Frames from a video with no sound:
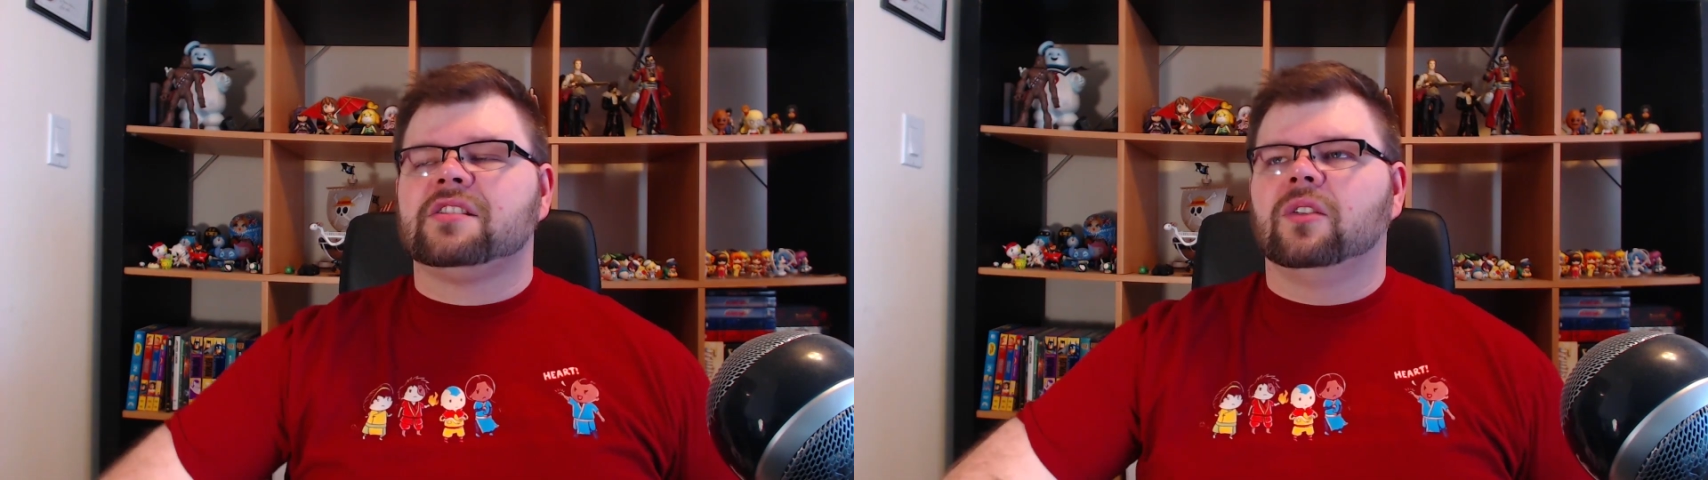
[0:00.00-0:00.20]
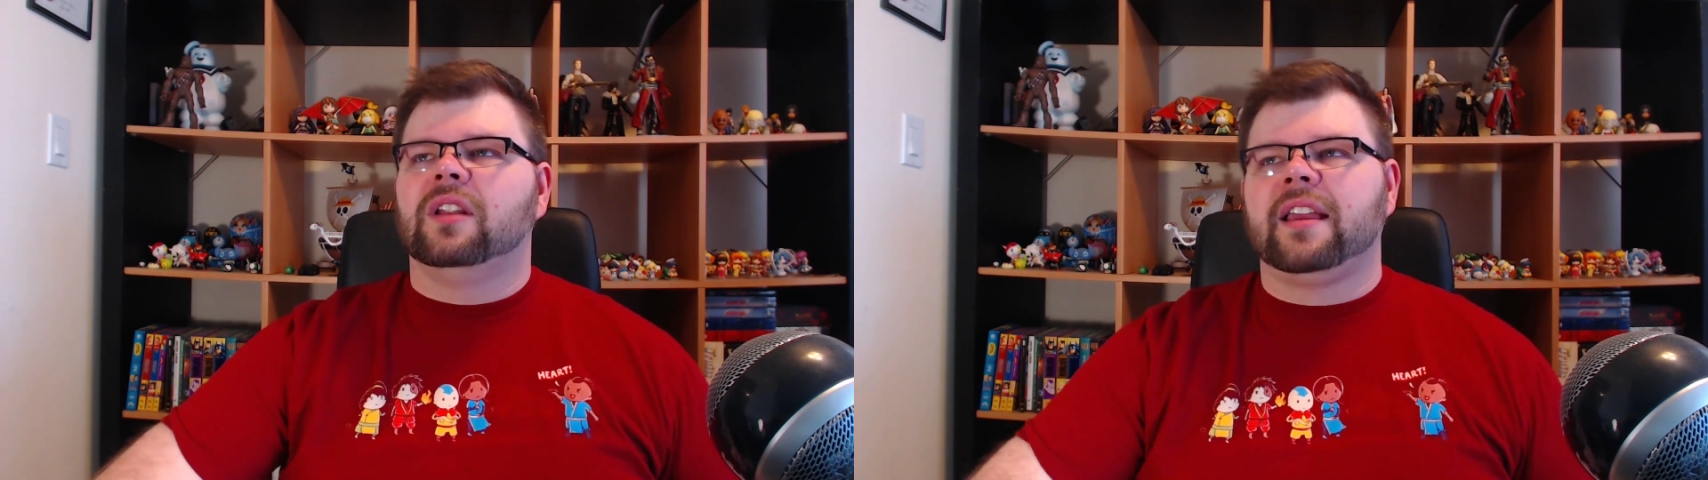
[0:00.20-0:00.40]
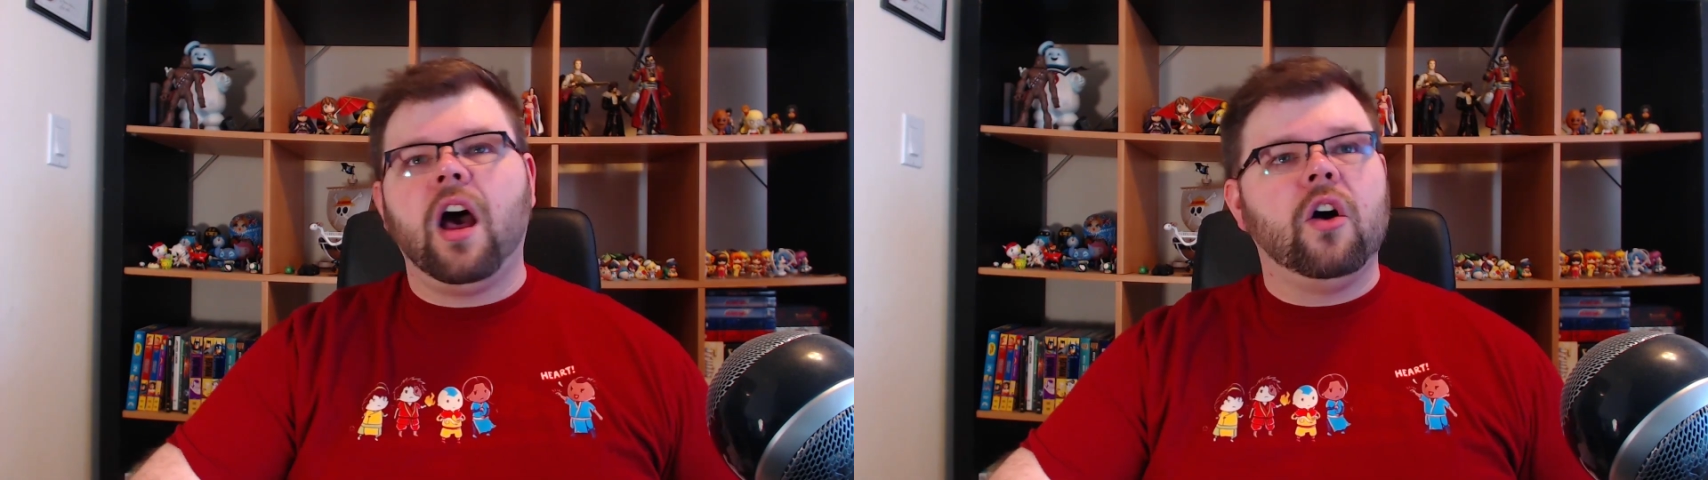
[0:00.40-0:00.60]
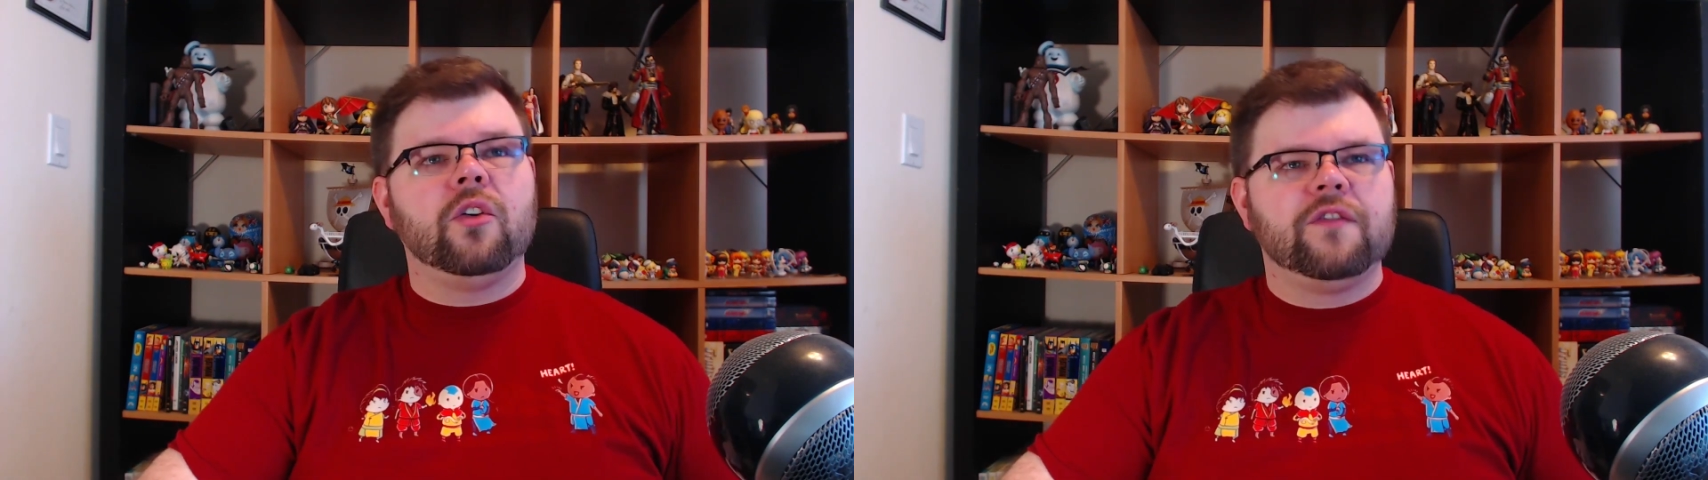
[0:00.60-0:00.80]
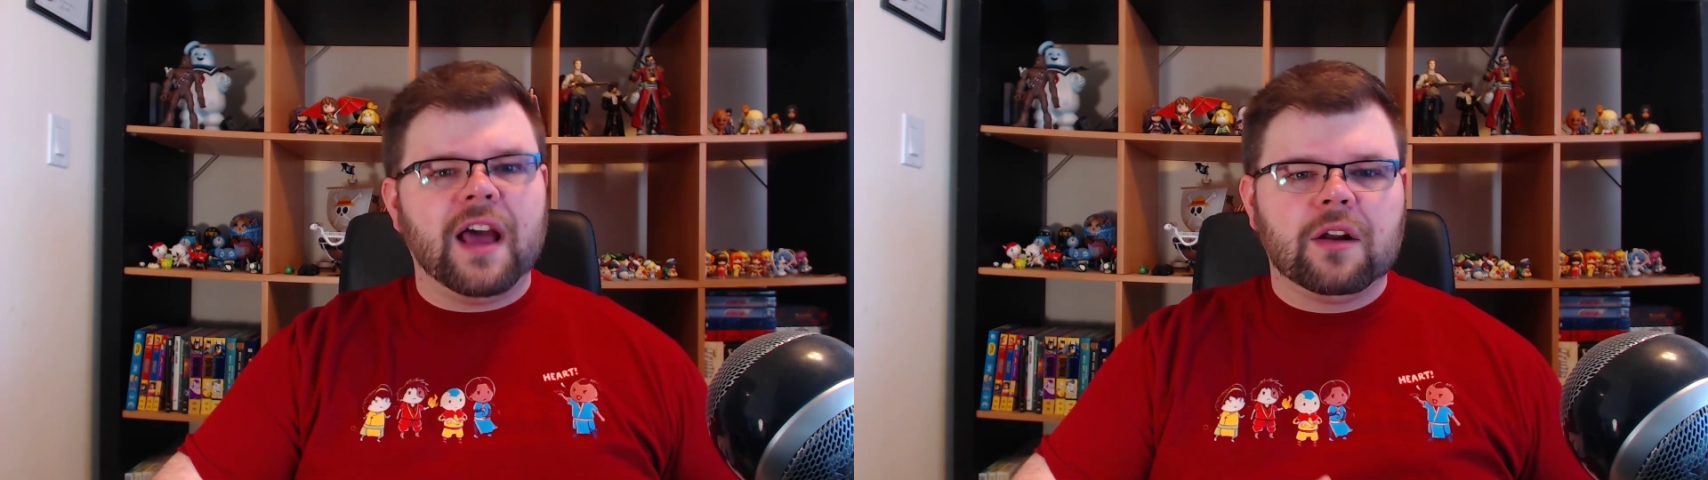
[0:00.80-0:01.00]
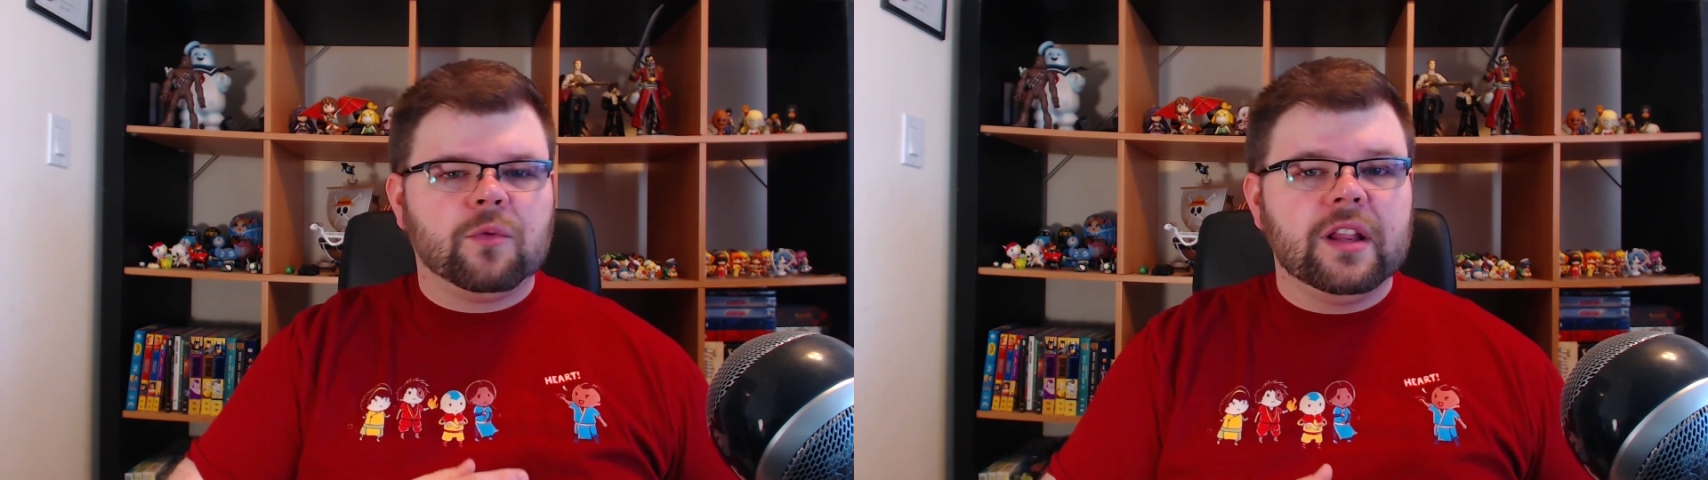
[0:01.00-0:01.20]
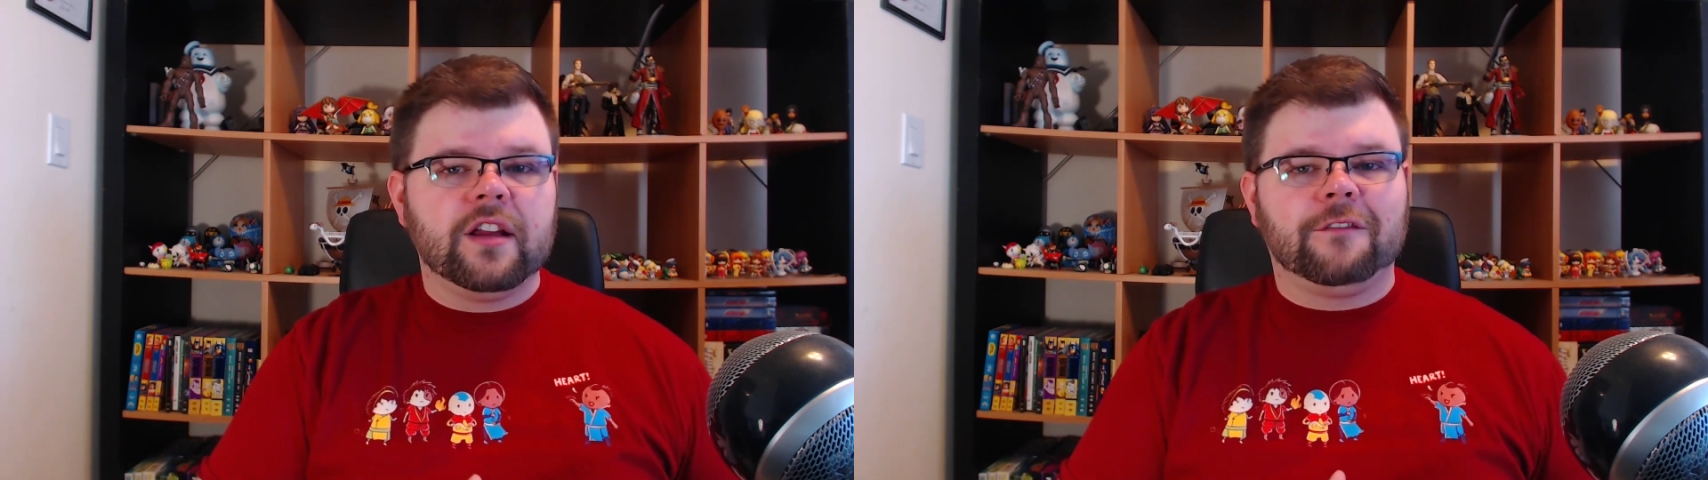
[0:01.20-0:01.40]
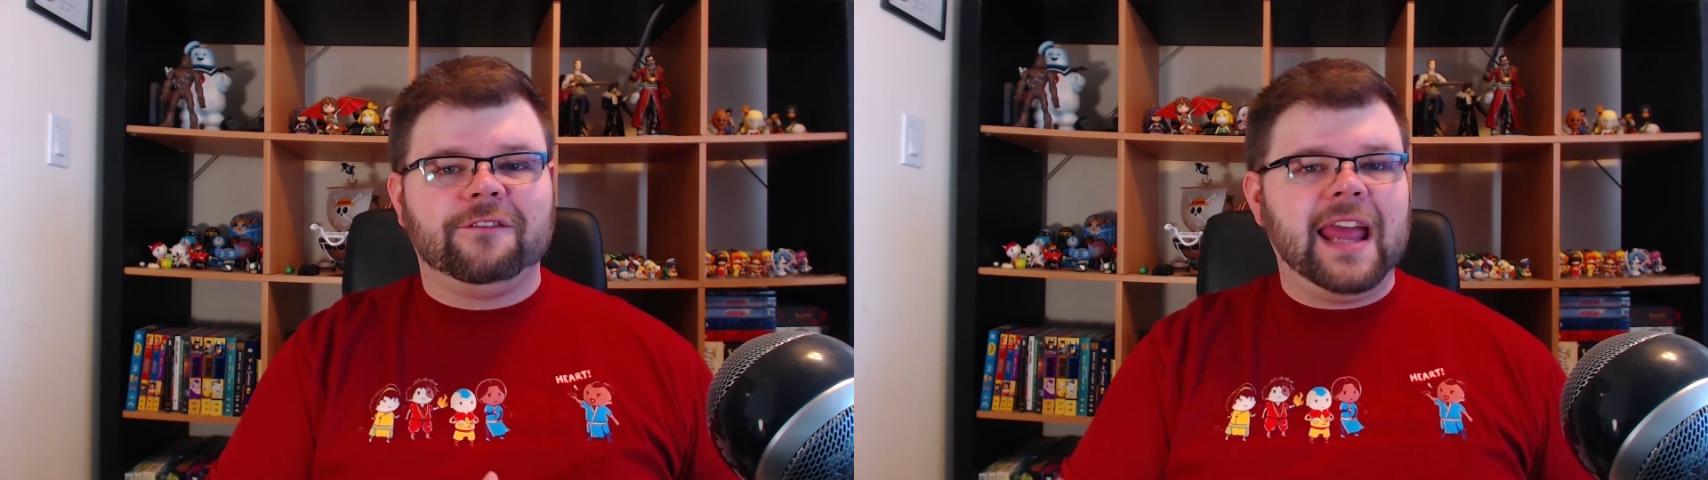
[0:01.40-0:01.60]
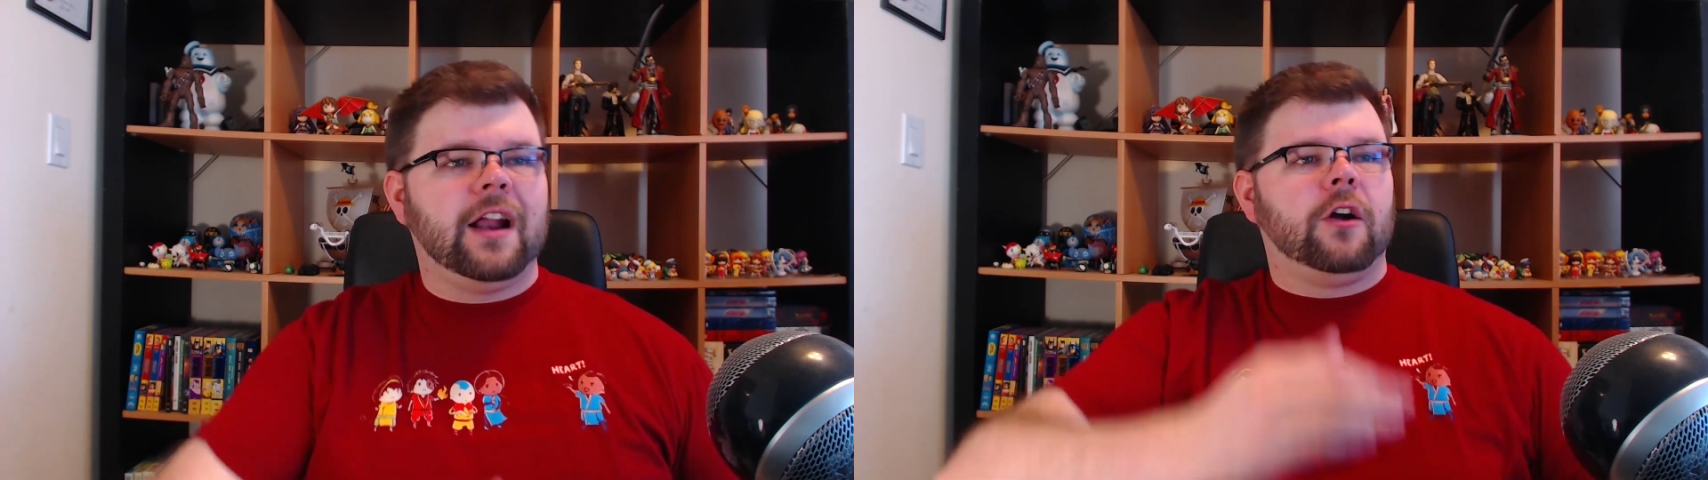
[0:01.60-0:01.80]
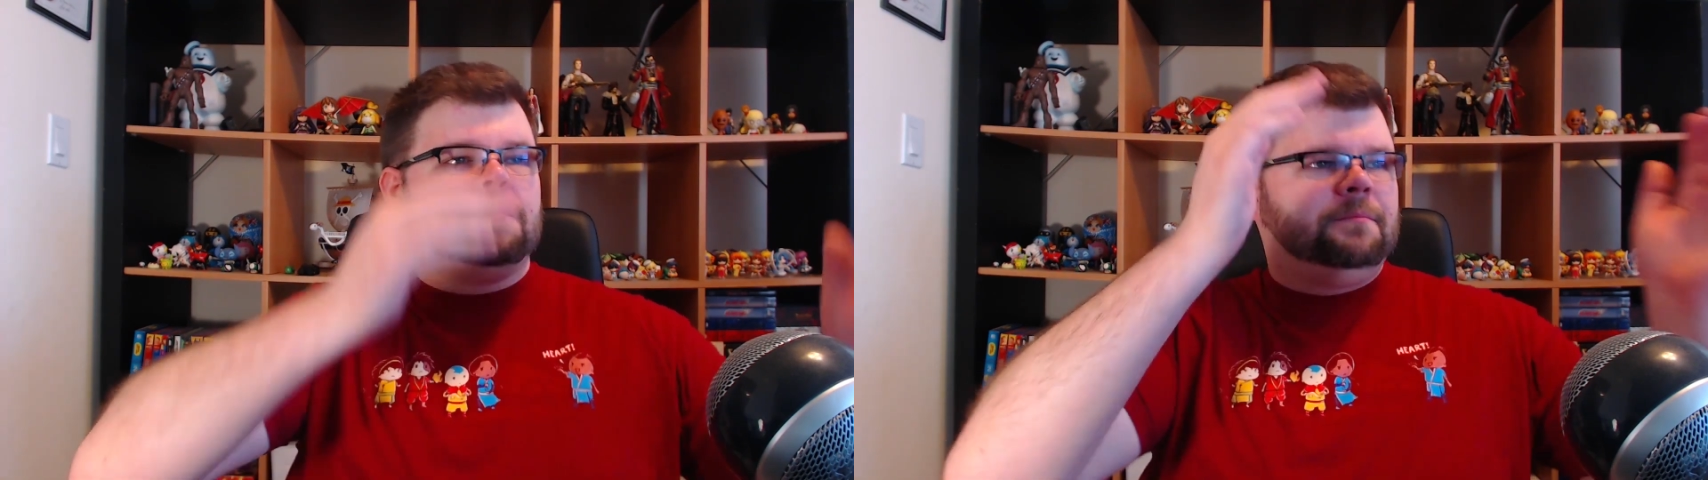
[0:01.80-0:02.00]
So like, oh, you've got a really good fan
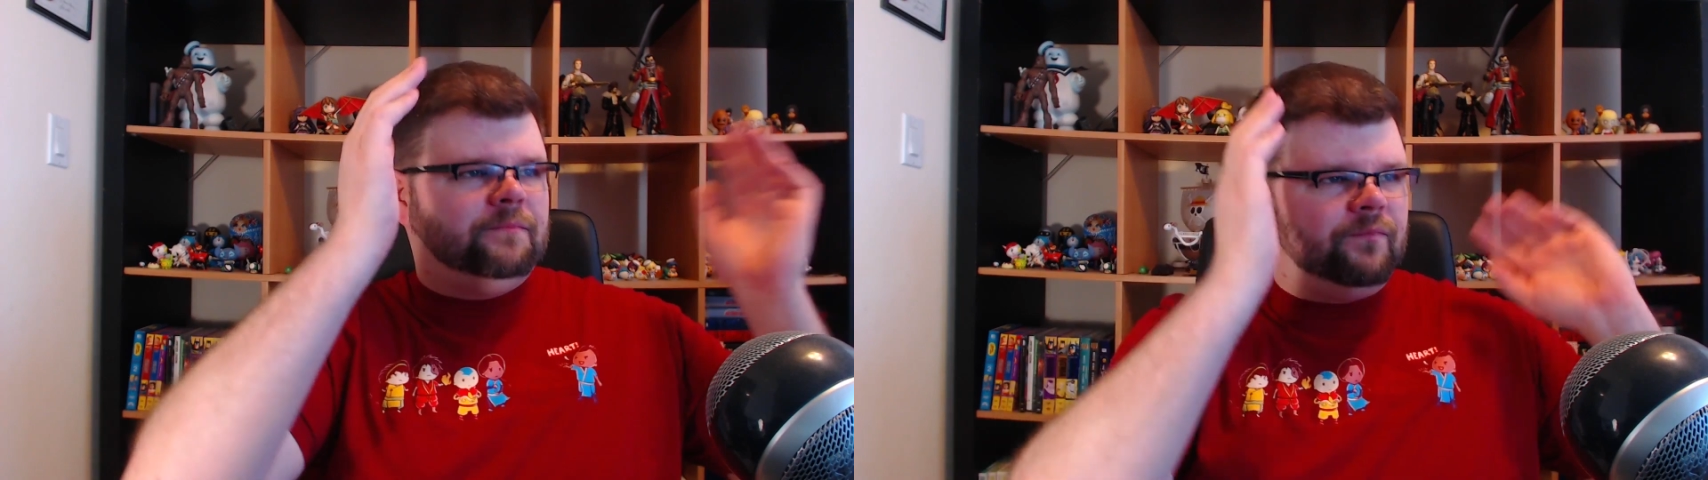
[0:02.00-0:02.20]
art,